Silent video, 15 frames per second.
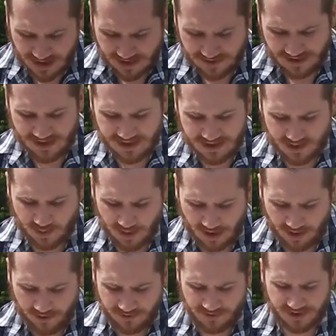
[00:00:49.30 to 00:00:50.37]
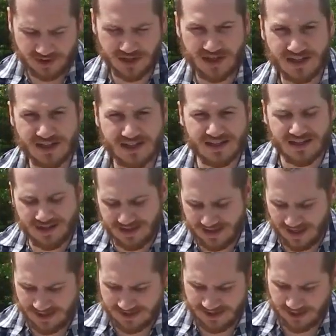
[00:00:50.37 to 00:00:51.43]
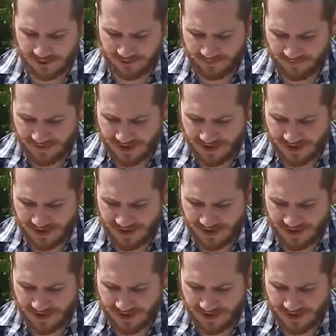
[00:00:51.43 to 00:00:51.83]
"These 12 Jesus sent out,